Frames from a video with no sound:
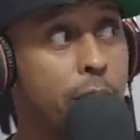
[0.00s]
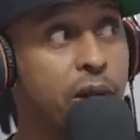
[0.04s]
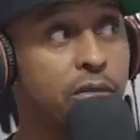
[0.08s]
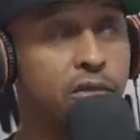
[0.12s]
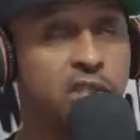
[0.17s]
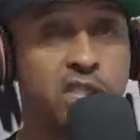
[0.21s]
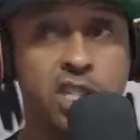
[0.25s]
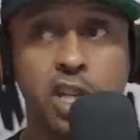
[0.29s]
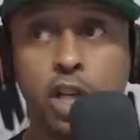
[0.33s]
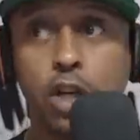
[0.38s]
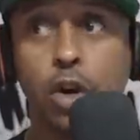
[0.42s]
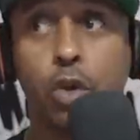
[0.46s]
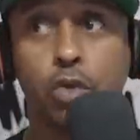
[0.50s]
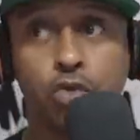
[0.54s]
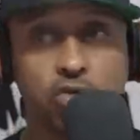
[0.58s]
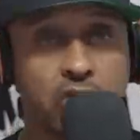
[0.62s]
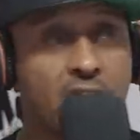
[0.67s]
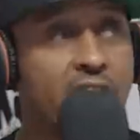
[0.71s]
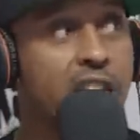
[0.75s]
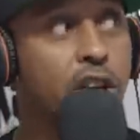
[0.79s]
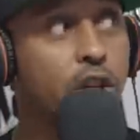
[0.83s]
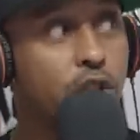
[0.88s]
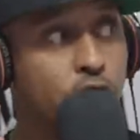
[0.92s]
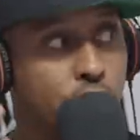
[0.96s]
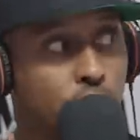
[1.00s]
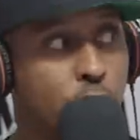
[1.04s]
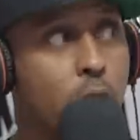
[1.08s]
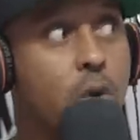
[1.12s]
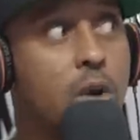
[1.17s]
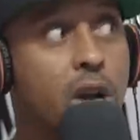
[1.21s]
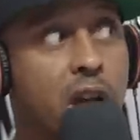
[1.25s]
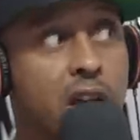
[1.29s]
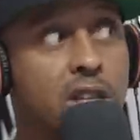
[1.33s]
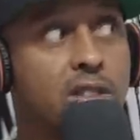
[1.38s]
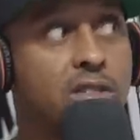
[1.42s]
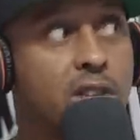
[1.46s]
if she don't try to
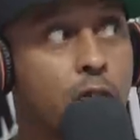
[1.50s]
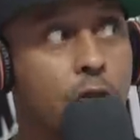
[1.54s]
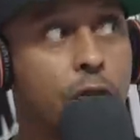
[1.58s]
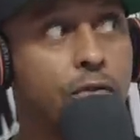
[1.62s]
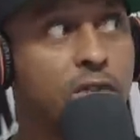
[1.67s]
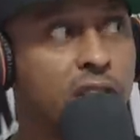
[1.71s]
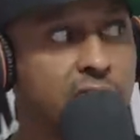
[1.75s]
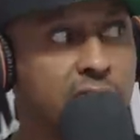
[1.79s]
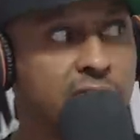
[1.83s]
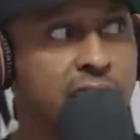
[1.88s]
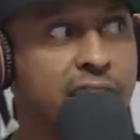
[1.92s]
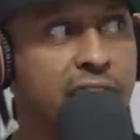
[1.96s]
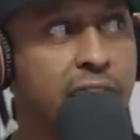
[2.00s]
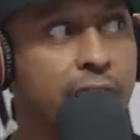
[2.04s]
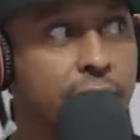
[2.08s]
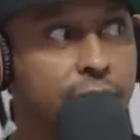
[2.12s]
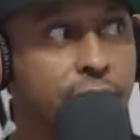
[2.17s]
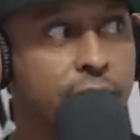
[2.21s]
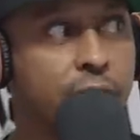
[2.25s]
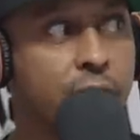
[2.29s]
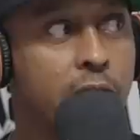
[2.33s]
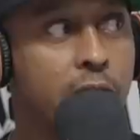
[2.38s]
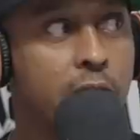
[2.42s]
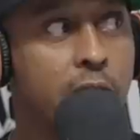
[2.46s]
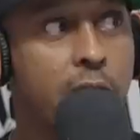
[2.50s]
choke herself to death